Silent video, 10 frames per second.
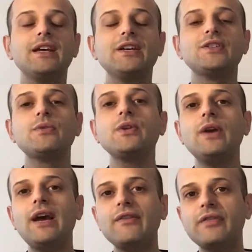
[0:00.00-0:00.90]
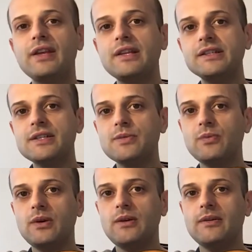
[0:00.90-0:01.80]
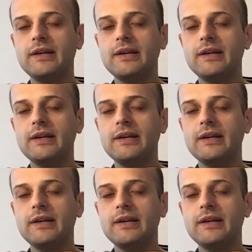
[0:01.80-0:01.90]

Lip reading: So you have here as well,